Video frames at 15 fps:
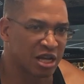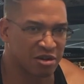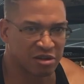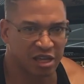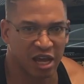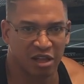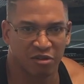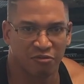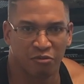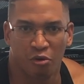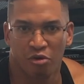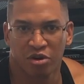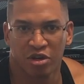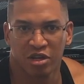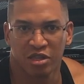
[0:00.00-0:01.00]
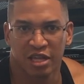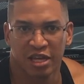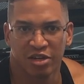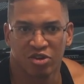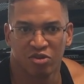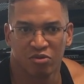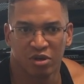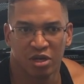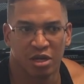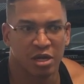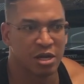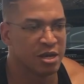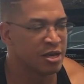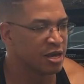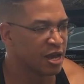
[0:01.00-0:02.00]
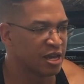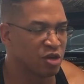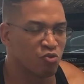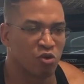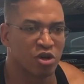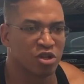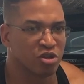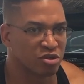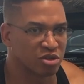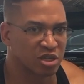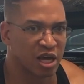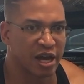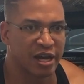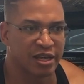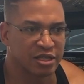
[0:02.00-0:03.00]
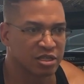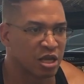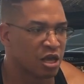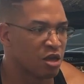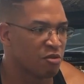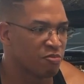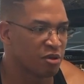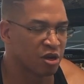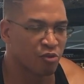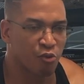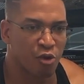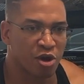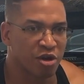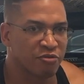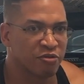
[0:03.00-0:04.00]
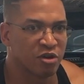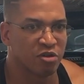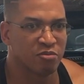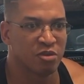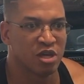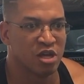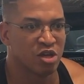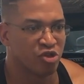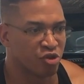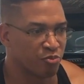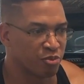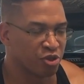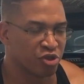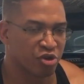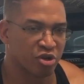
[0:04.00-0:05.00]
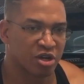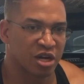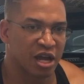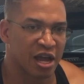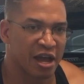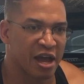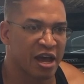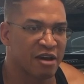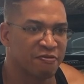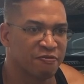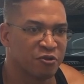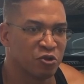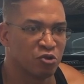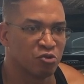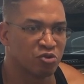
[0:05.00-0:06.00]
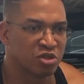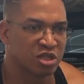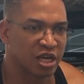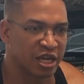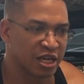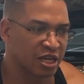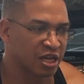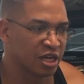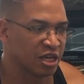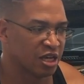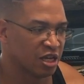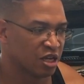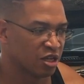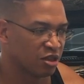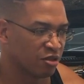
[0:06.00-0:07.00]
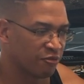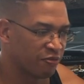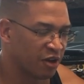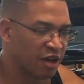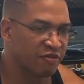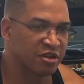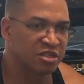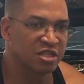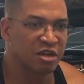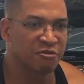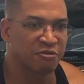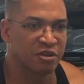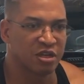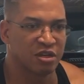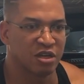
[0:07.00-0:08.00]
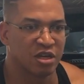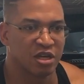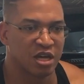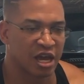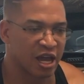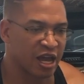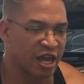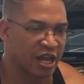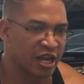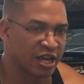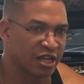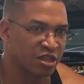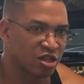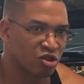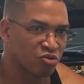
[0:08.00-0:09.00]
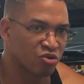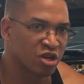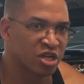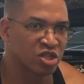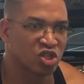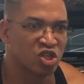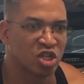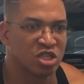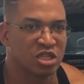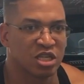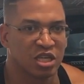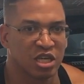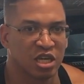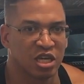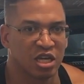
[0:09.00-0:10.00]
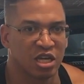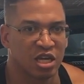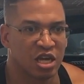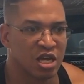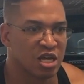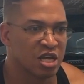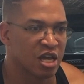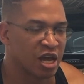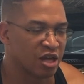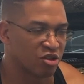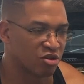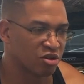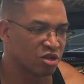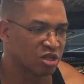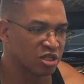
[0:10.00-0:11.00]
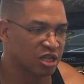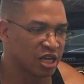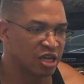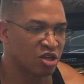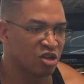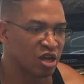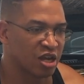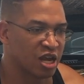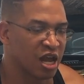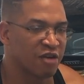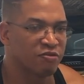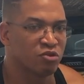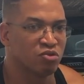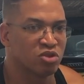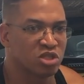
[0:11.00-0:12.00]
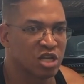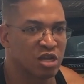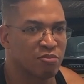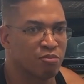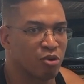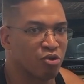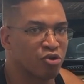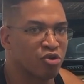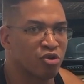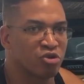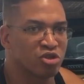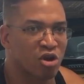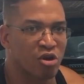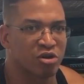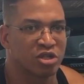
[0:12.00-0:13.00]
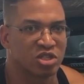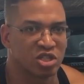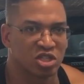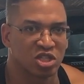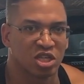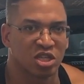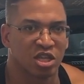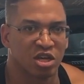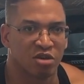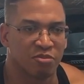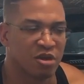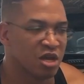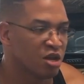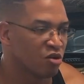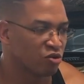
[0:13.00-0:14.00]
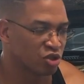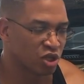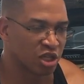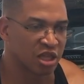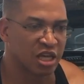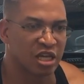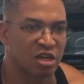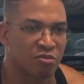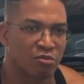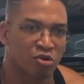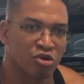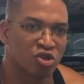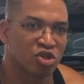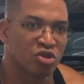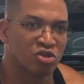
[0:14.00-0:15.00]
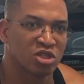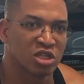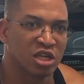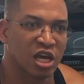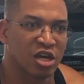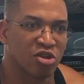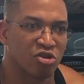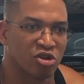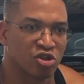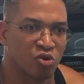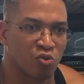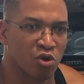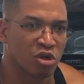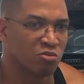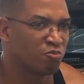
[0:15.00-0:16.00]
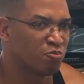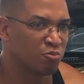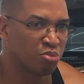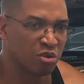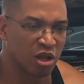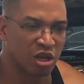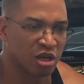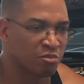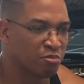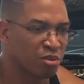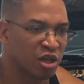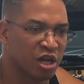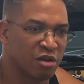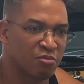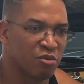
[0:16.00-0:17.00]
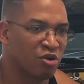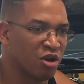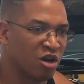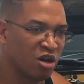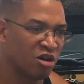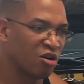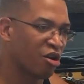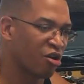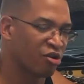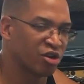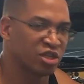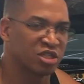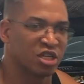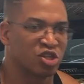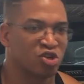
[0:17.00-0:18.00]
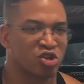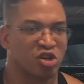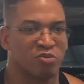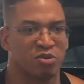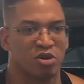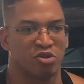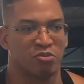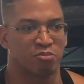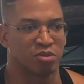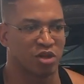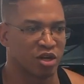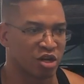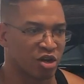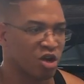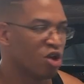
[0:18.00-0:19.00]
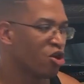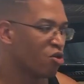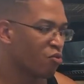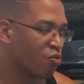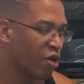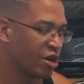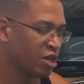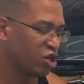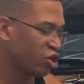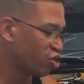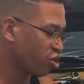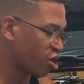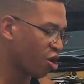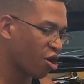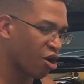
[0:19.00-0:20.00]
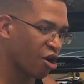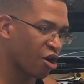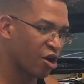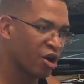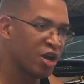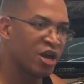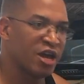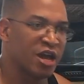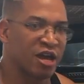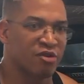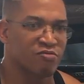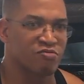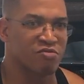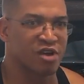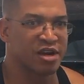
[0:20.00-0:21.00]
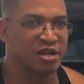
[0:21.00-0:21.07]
out in California, and they do it. Any one of those guys, pick one of them, but they're gonna have you take the 5SFE and the 3S GTE, and they're gonna take and have you send both of those harnesses to them so that they can merge those together into one plug and play harness that you're gonna be able to plug right into your car and right